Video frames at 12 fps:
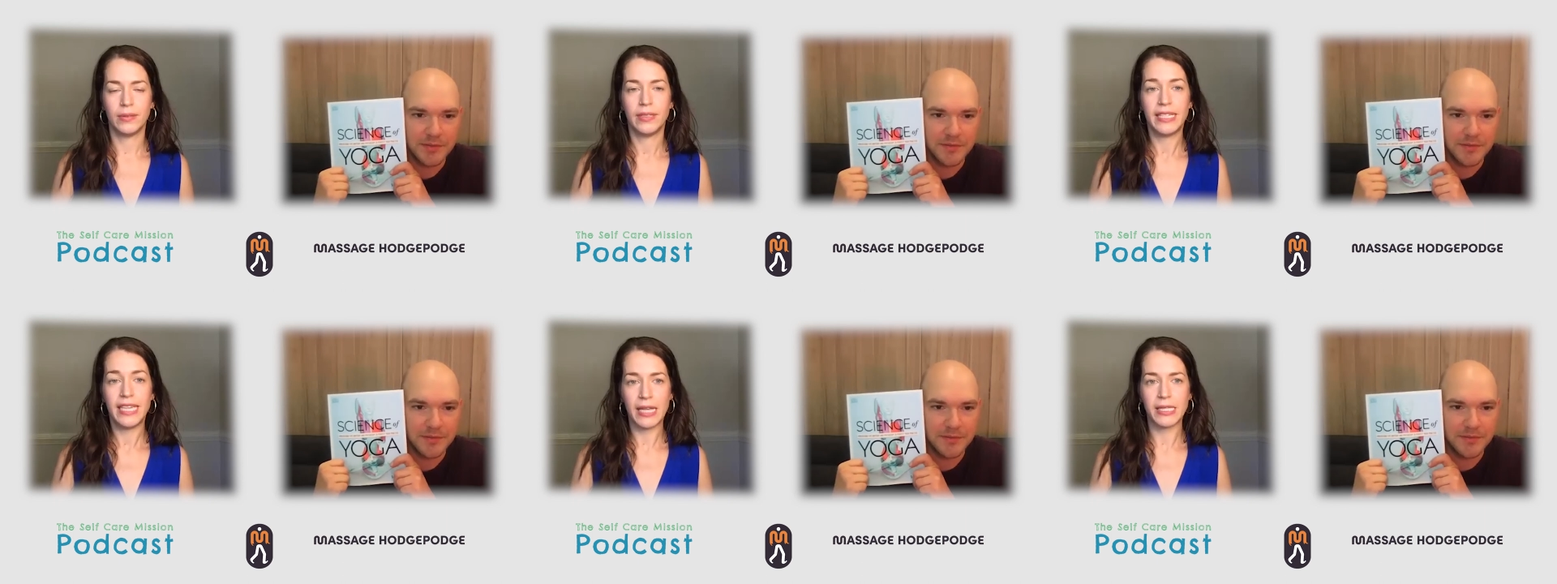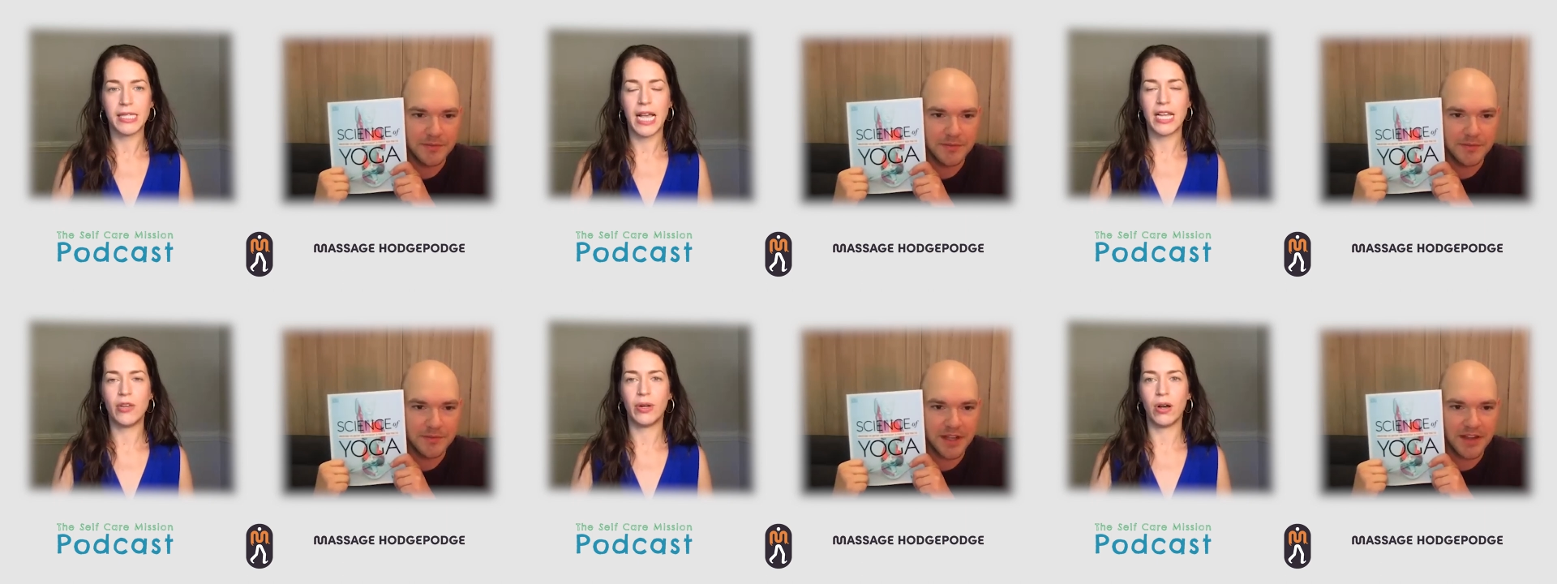Speaker 1: Yes.
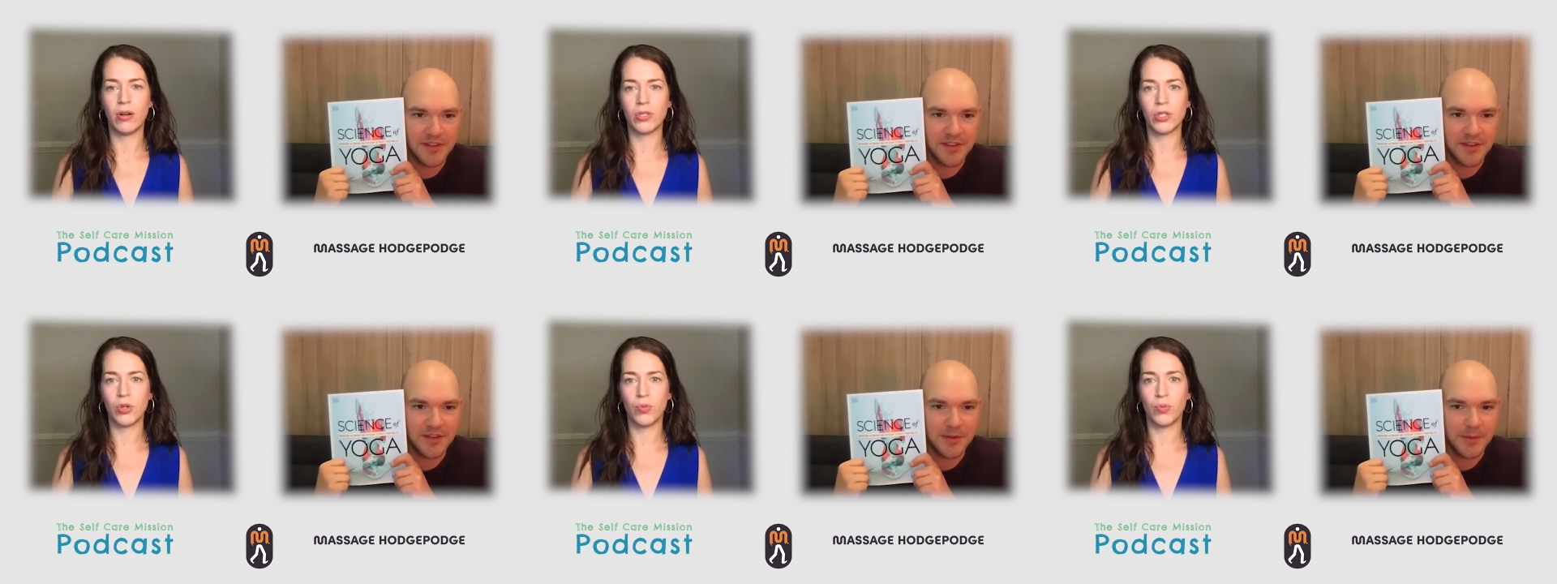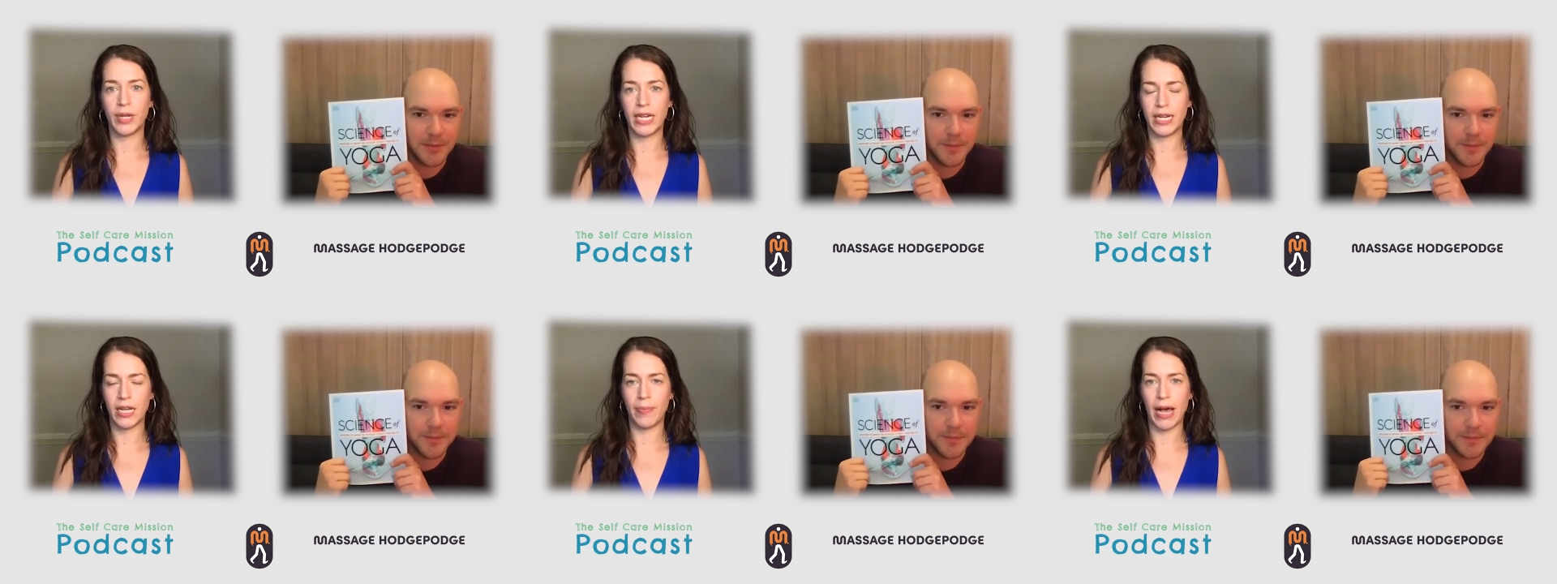And you can also
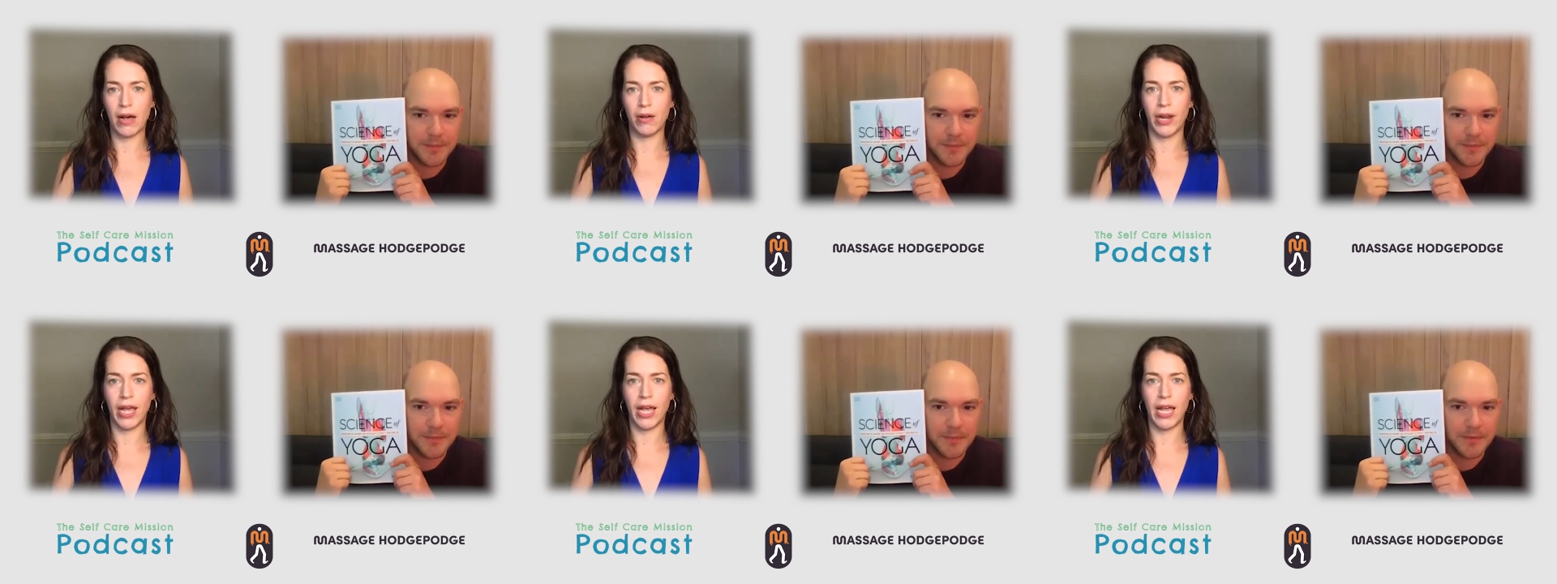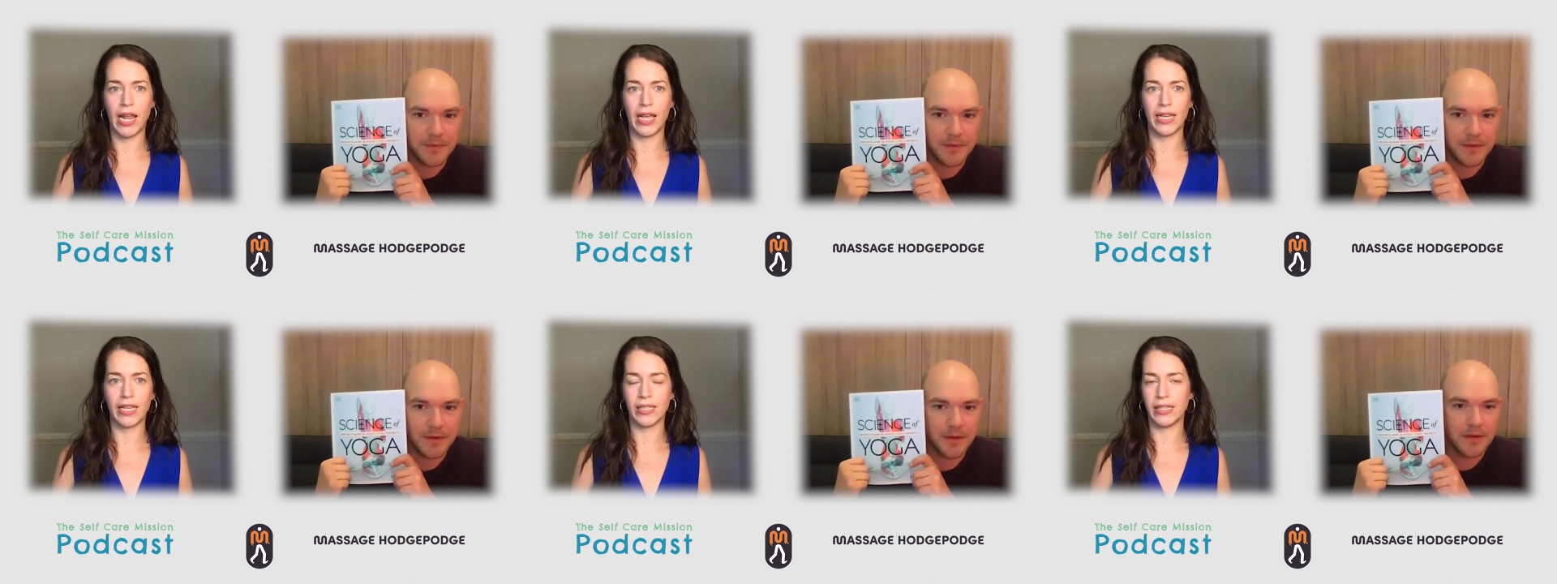read about it
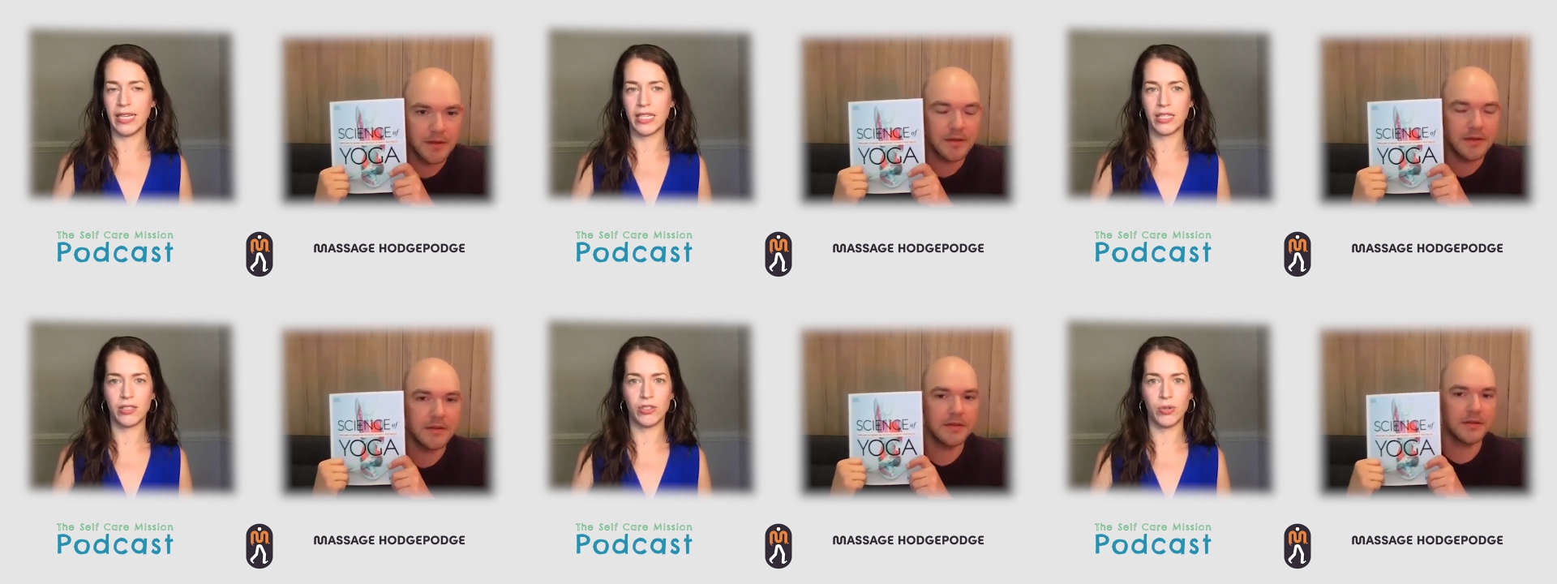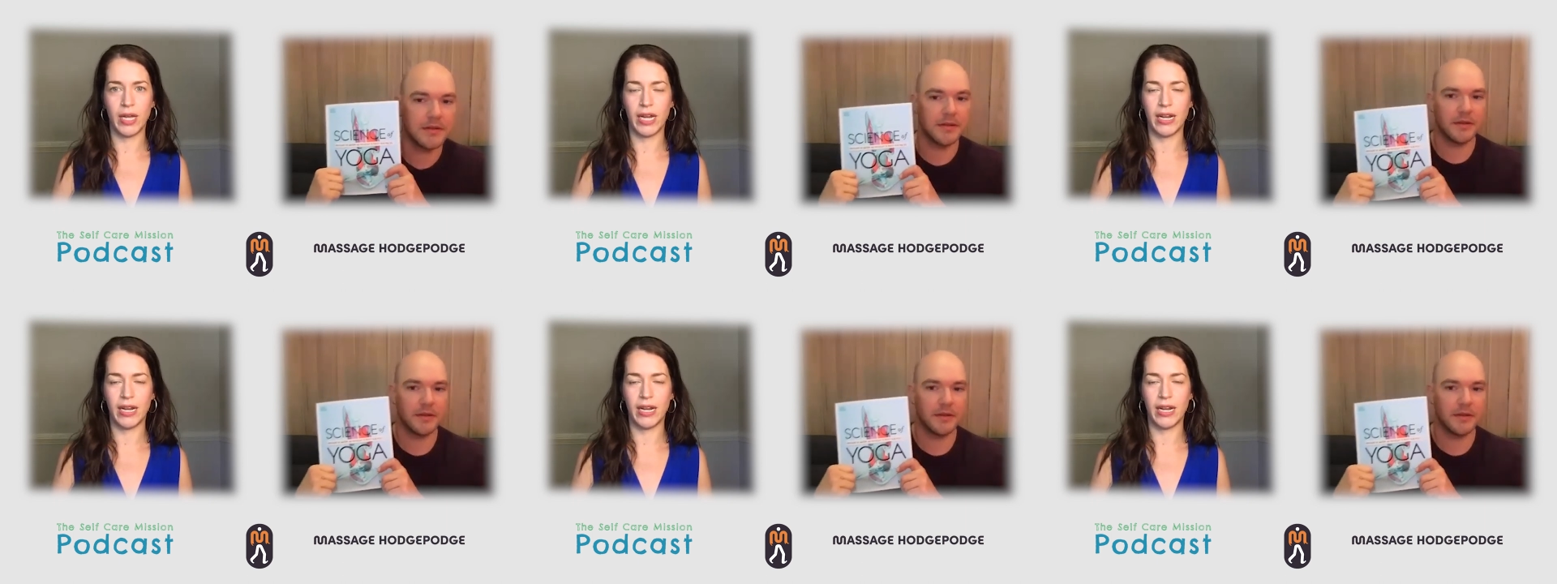and get the links to it.